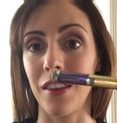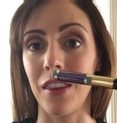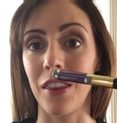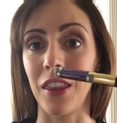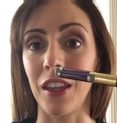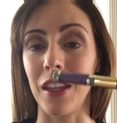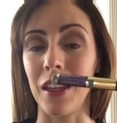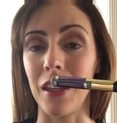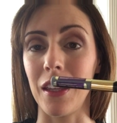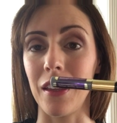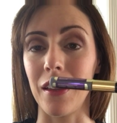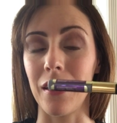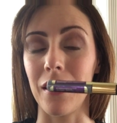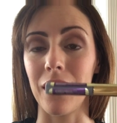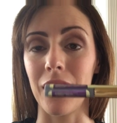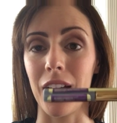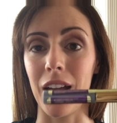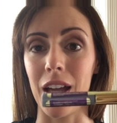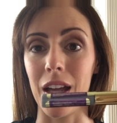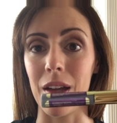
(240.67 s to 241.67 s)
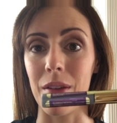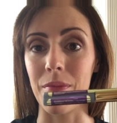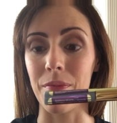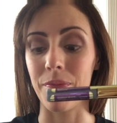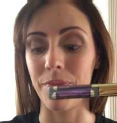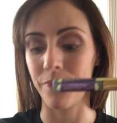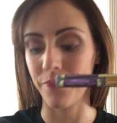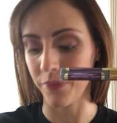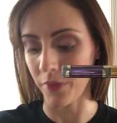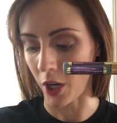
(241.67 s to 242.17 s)
the
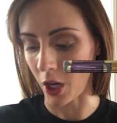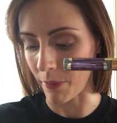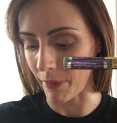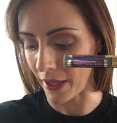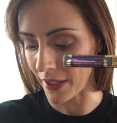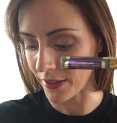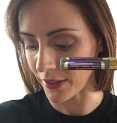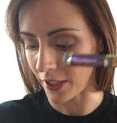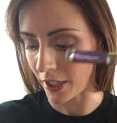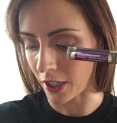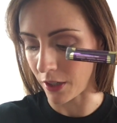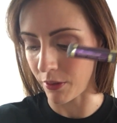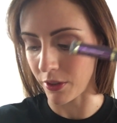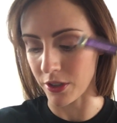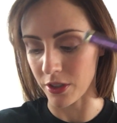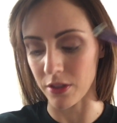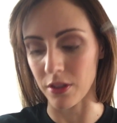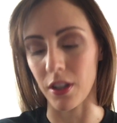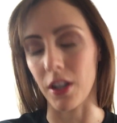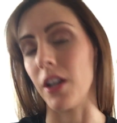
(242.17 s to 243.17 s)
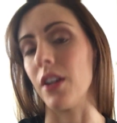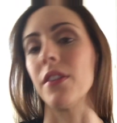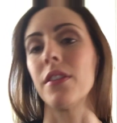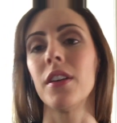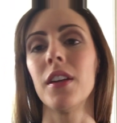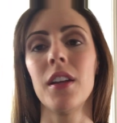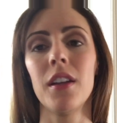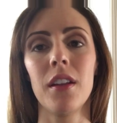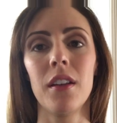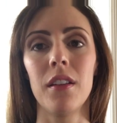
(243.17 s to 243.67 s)
our mascara, which is called
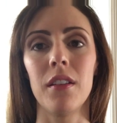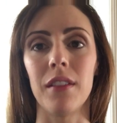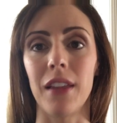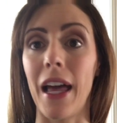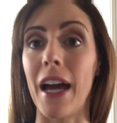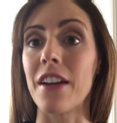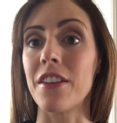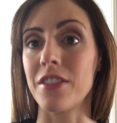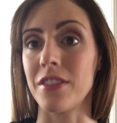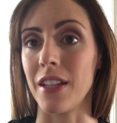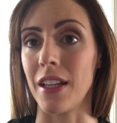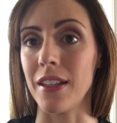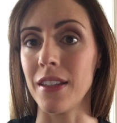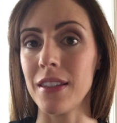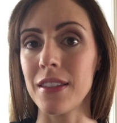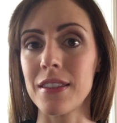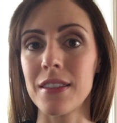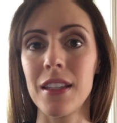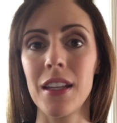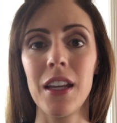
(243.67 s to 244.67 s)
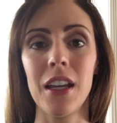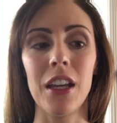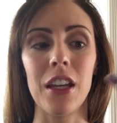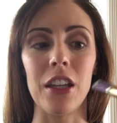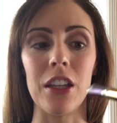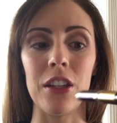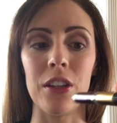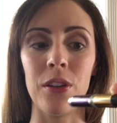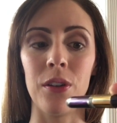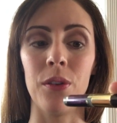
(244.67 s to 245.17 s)
LashSense,
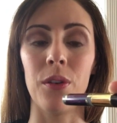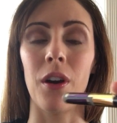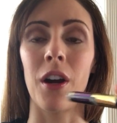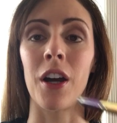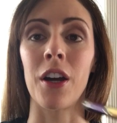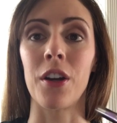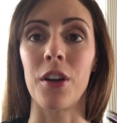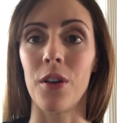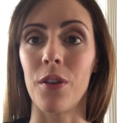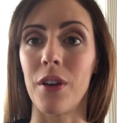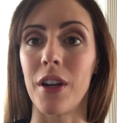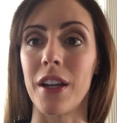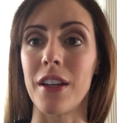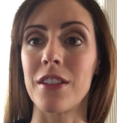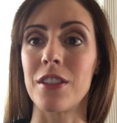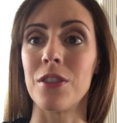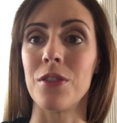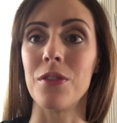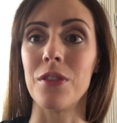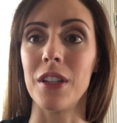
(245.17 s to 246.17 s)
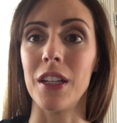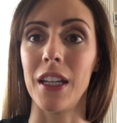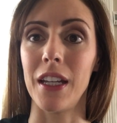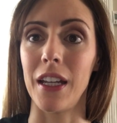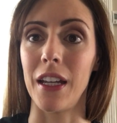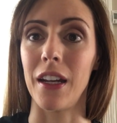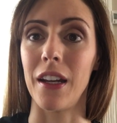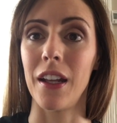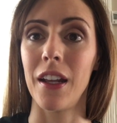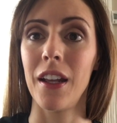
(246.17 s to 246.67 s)
you are going to
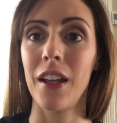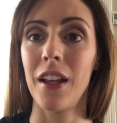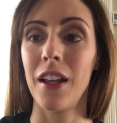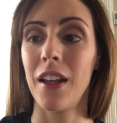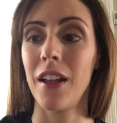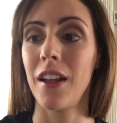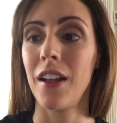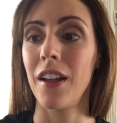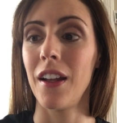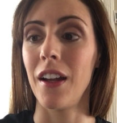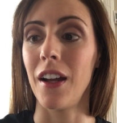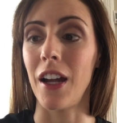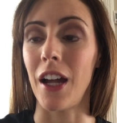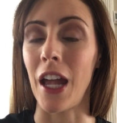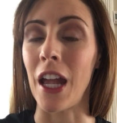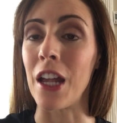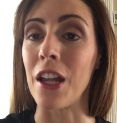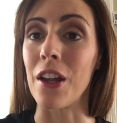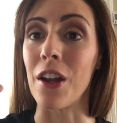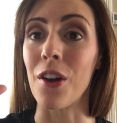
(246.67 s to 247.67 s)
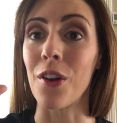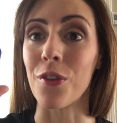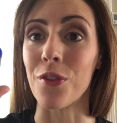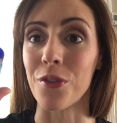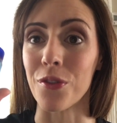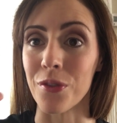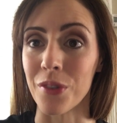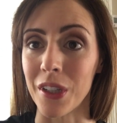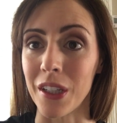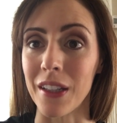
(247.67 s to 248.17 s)
need a
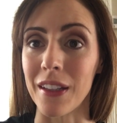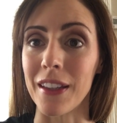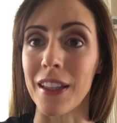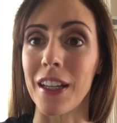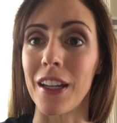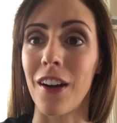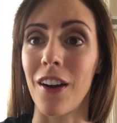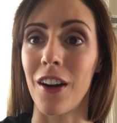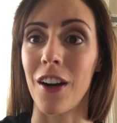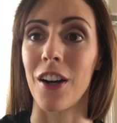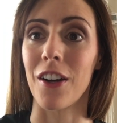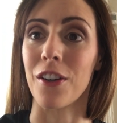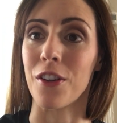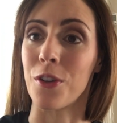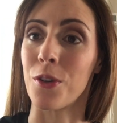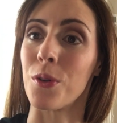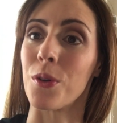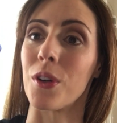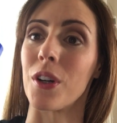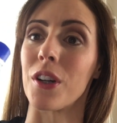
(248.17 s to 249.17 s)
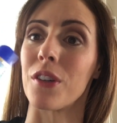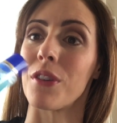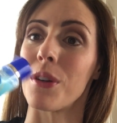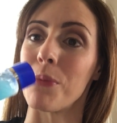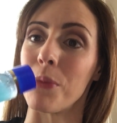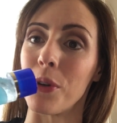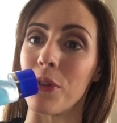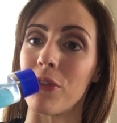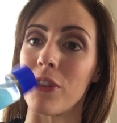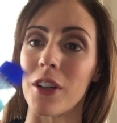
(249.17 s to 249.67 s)
really hardcore
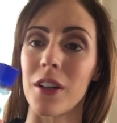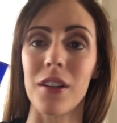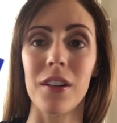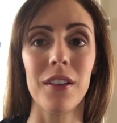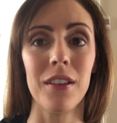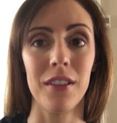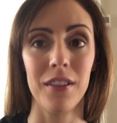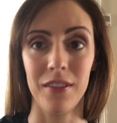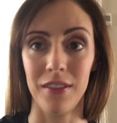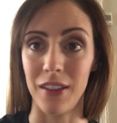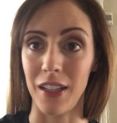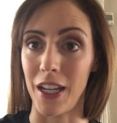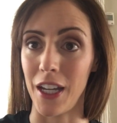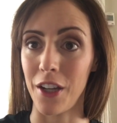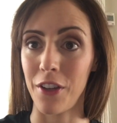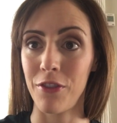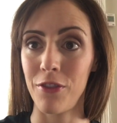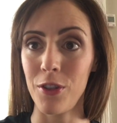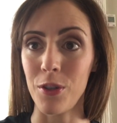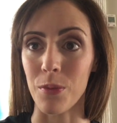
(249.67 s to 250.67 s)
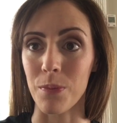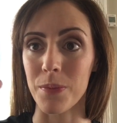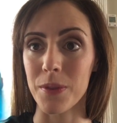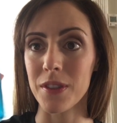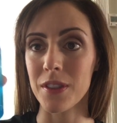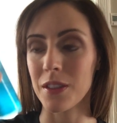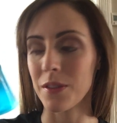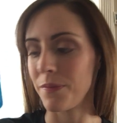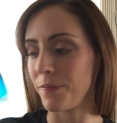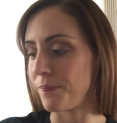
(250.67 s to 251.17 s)
remover like
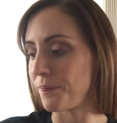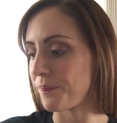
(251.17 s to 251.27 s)
Foops.